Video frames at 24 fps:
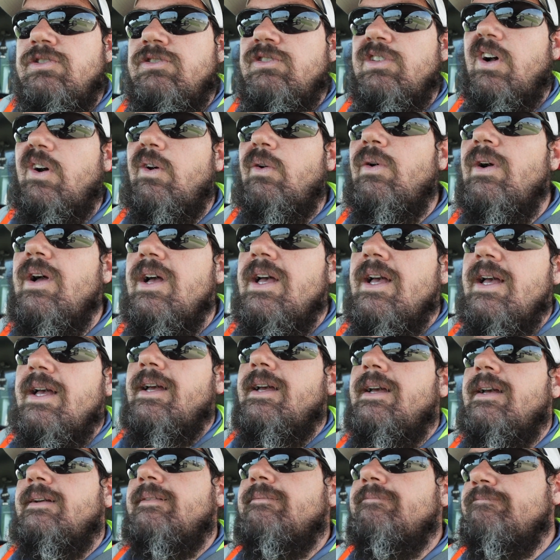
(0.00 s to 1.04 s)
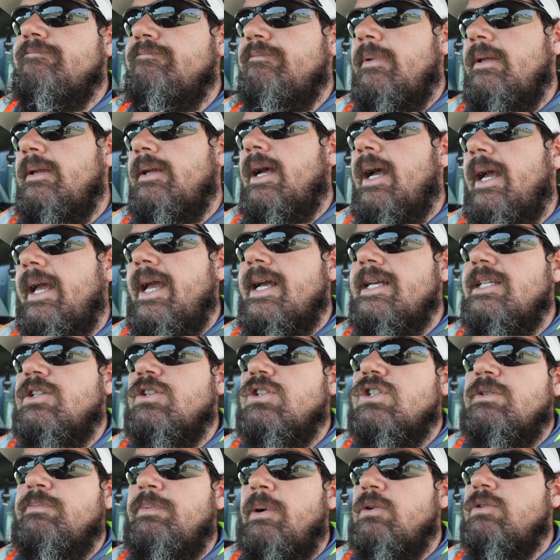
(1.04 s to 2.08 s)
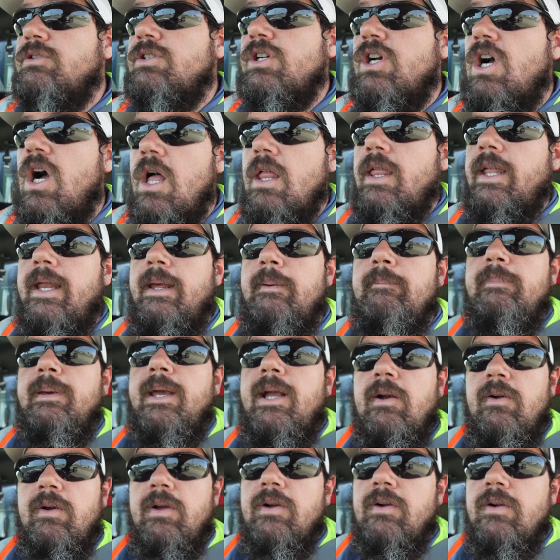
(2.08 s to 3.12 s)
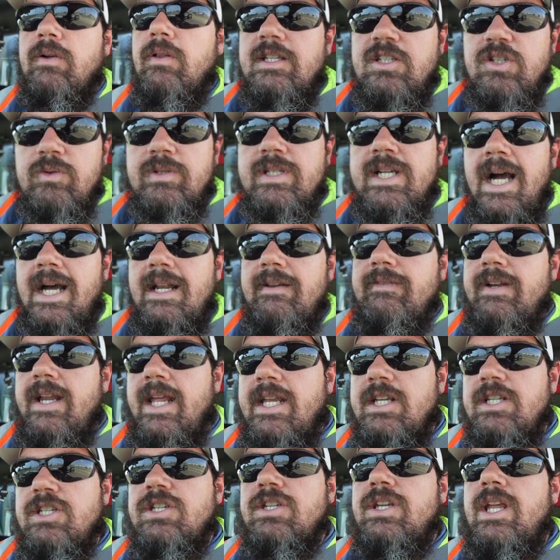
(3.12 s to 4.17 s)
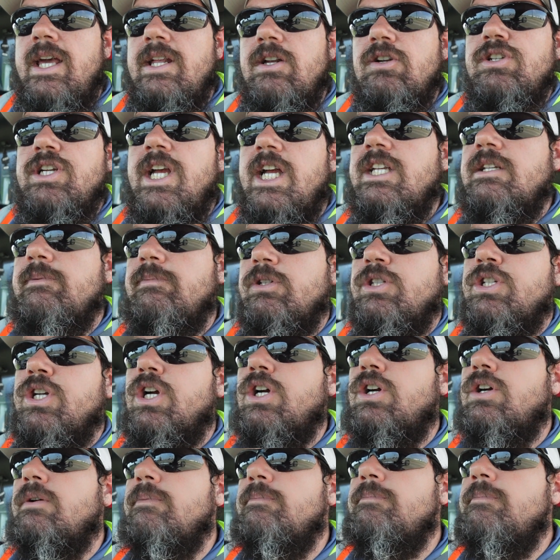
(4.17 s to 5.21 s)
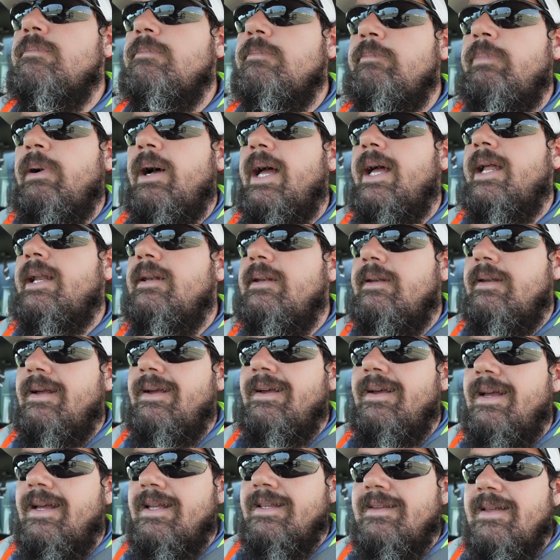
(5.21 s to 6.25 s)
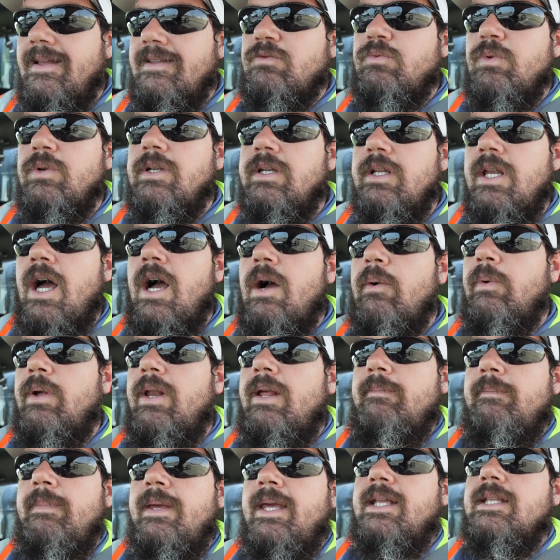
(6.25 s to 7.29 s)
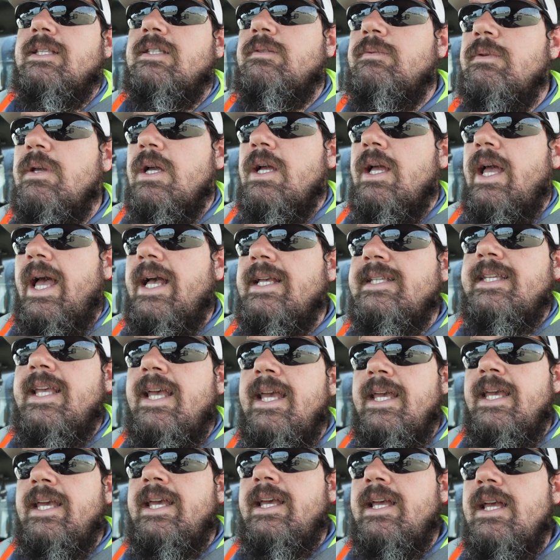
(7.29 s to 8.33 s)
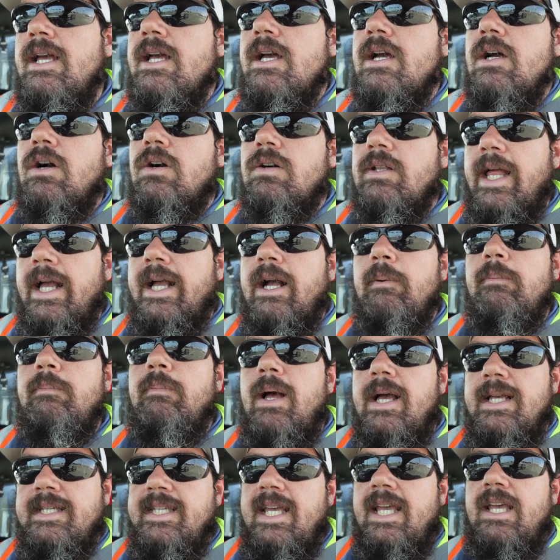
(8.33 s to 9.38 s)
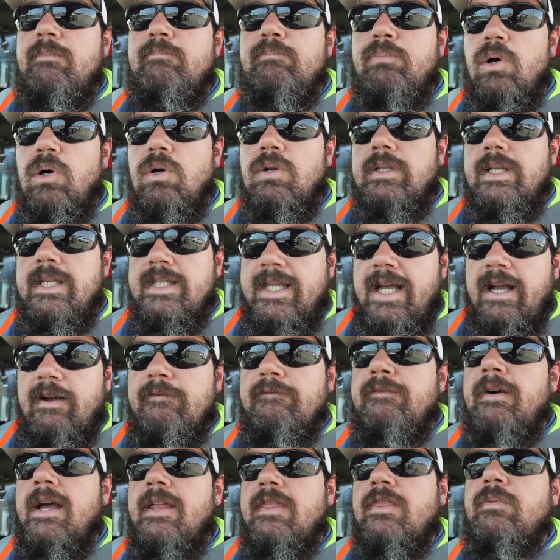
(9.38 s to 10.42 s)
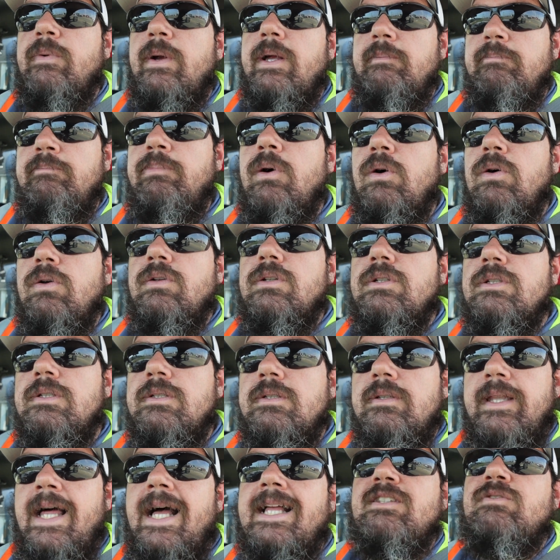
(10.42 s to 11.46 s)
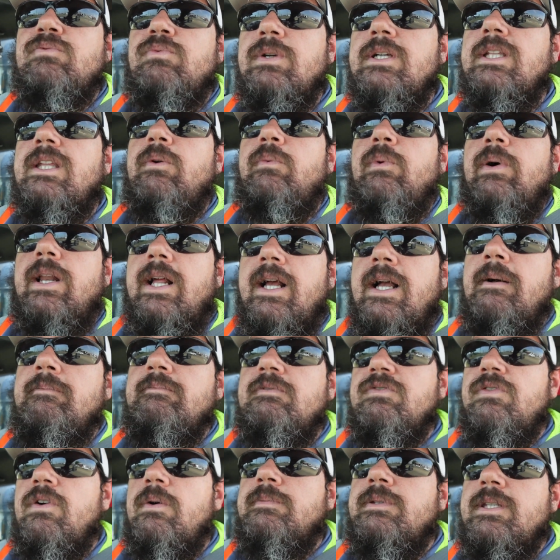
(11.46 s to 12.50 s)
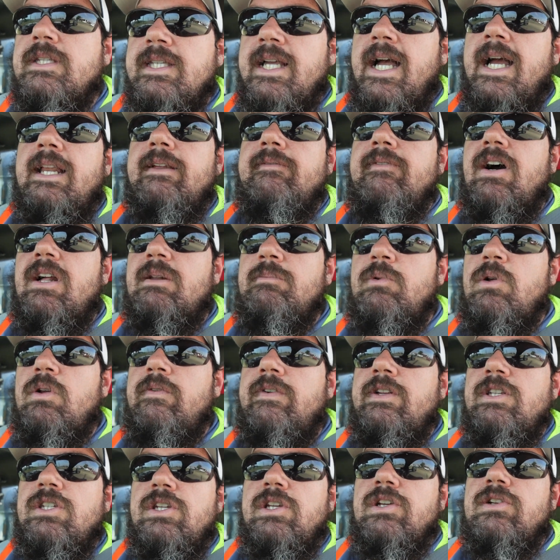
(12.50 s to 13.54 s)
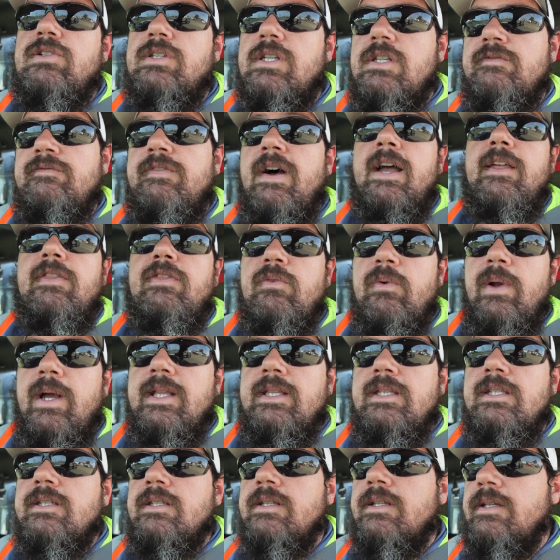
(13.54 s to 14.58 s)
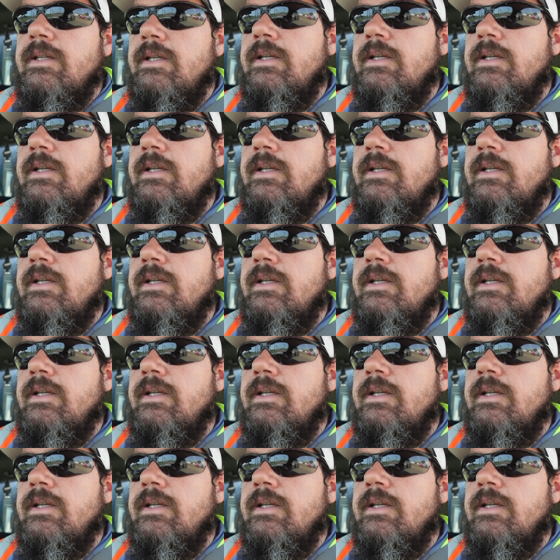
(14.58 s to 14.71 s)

So I guess you're supposed to call it imperial. So it's kind of an interchangeable term, but it's really not what it means. SAE, like a SAE bolt is like a fine thread bolt. That's really what it comes from. Society of Automotive Engineers is fine threads,